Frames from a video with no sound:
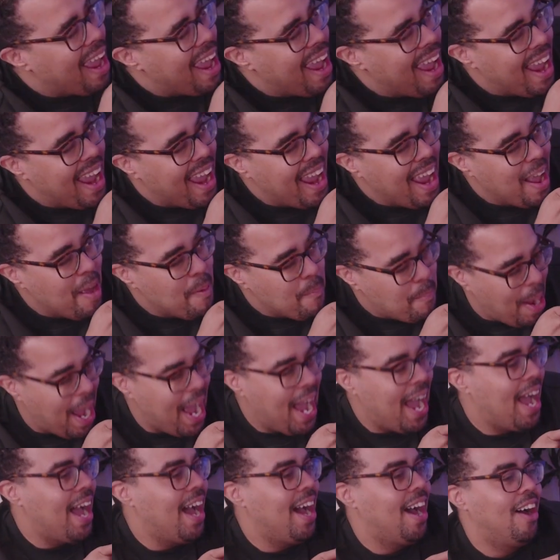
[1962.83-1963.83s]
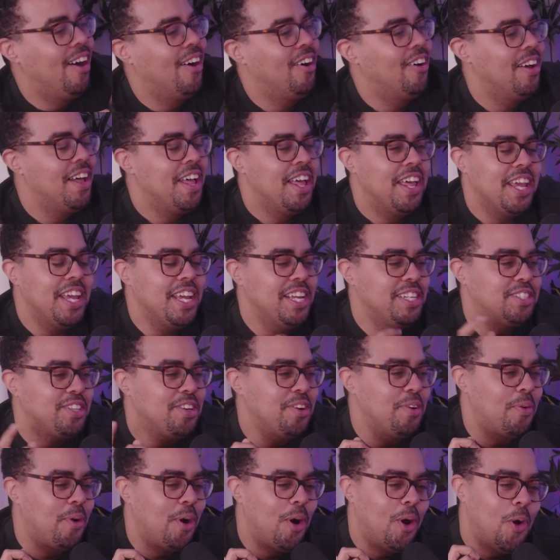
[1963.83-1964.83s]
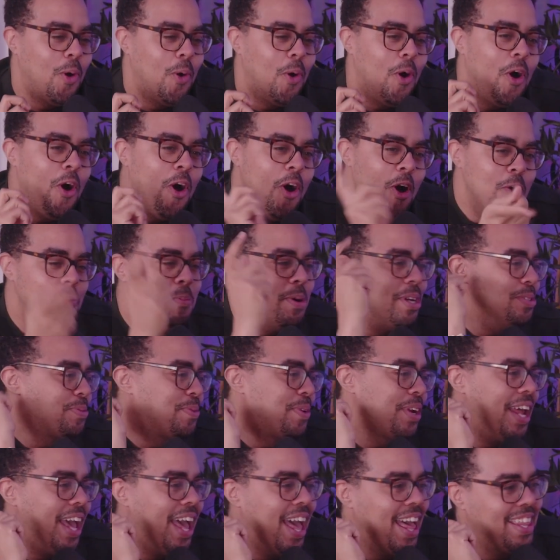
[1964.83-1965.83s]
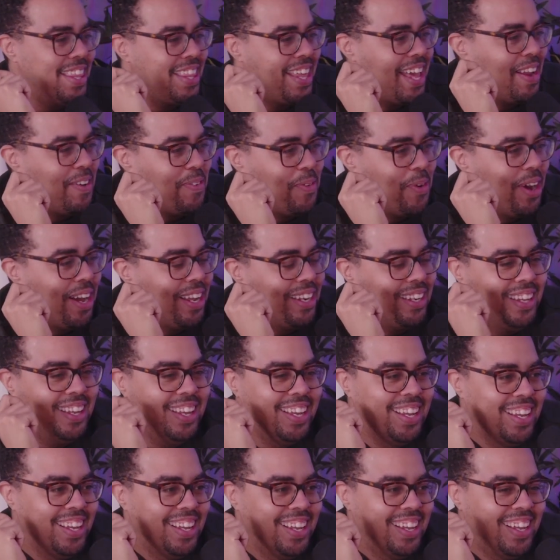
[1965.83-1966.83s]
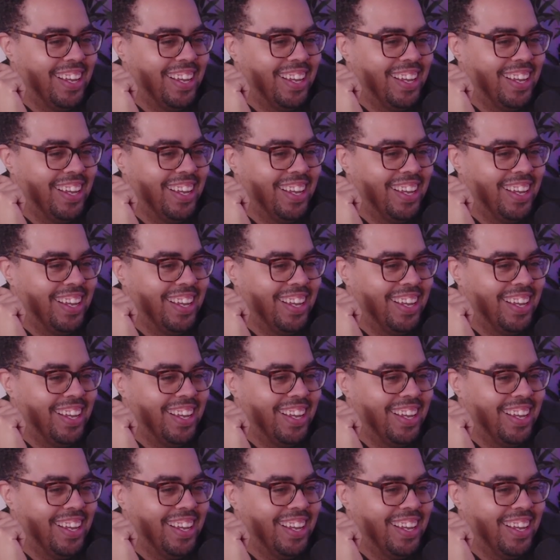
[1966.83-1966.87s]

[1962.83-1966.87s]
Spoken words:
like, wow, Ichiro almost would have had that one.